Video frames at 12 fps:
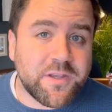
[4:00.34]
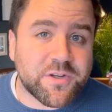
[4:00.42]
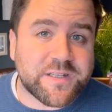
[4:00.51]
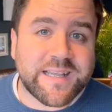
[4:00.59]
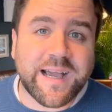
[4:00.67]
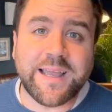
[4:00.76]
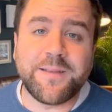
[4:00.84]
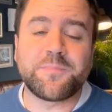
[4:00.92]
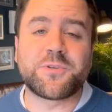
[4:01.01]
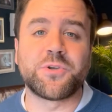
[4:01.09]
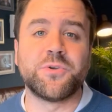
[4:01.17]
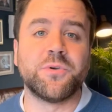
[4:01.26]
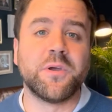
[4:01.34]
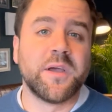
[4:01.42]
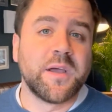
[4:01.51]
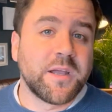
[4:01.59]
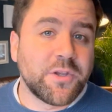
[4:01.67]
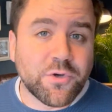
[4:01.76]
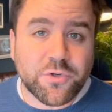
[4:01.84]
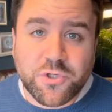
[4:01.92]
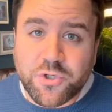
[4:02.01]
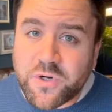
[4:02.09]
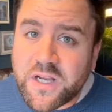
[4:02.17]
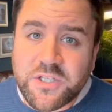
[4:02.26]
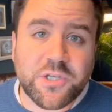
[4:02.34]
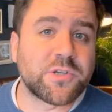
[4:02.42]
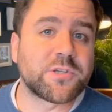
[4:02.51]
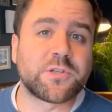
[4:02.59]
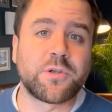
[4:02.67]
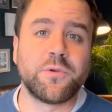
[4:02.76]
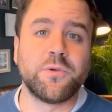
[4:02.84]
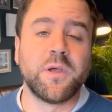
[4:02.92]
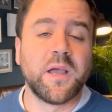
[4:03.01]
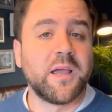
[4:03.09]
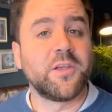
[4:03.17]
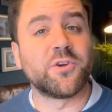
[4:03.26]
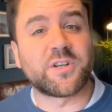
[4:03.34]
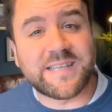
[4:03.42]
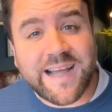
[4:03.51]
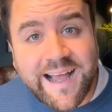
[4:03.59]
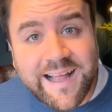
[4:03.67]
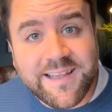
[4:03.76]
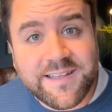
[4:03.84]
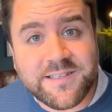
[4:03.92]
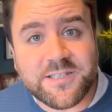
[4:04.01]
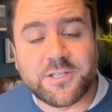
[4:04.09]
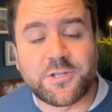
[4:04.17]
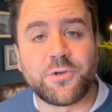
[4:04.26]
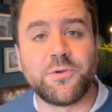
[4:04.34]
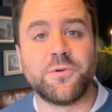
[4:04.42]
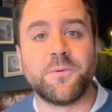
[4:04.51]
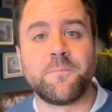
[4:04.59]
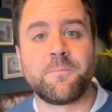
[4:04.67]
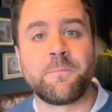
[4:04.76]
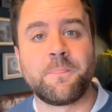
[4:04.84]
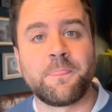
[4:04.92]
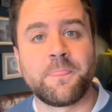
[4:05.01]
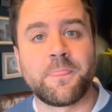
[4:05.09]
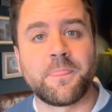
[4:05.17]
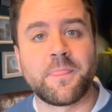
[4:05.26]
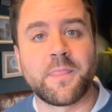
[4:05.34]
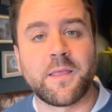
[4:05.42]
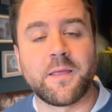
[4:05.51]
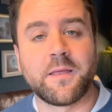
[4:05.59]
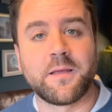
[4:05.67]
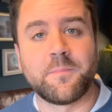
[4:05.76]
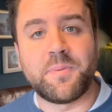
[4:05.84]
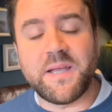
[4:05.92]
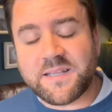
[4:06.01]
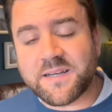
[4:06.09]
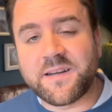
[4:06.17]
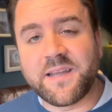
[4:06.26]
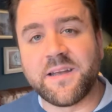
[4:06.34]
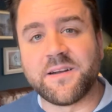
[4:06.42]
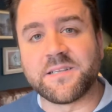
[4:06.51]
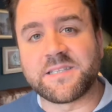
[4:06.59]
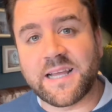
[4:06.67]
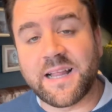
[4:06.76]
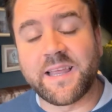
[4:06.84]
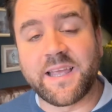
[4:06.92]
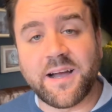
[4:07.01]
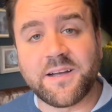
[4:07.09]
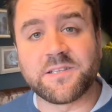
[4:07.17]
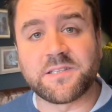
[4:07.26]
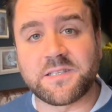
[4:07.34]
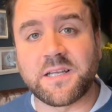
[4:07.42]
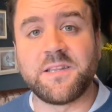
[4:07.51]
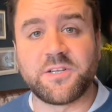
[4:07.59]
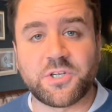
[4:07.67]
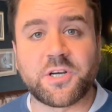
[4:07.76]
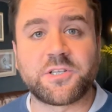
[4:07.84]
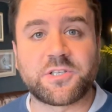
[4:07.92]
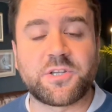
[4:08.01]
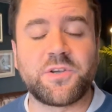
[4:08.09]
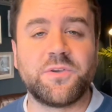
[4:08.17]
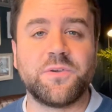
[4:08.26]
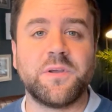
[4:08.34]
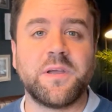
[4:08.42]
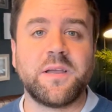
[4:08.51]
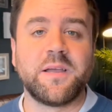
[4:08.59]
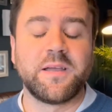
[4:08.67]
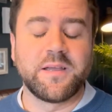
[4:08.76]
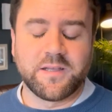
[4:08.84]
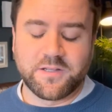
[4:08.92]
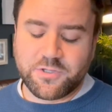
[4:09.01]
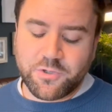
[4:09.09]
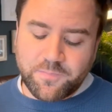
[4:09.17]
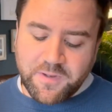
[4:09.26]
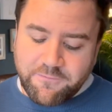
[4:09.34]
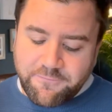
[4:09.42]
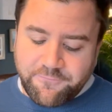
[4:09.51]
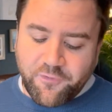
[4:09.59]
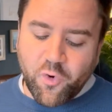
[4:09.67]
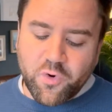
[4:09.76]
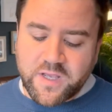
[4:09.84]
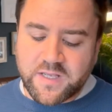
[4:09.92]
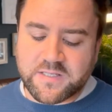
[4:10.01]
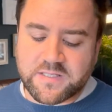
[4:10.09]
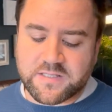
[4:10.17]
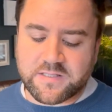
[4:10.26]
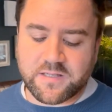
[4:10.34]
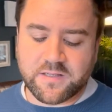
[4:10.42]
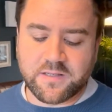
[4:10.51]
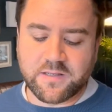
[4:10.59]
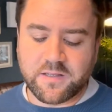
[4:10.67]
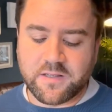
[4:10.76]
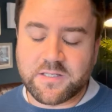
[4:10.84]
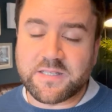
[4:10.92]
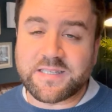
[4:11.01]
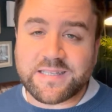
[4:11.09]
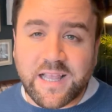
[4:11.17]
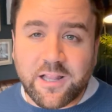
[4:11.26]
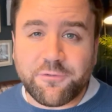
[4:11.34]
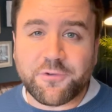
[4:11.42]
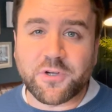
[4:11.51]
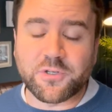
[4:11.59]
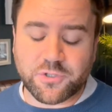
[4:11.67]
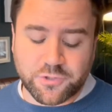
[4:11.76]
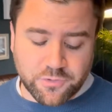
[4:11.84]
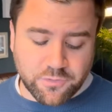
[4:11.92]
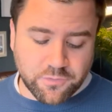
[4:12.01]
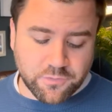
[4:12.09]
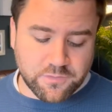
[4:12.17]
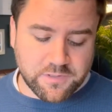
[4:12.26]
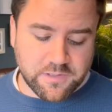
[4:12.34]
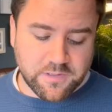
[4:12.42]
your time to, your treasures to, your talents to. Peter here is telling us in the church too to be focused, self controlled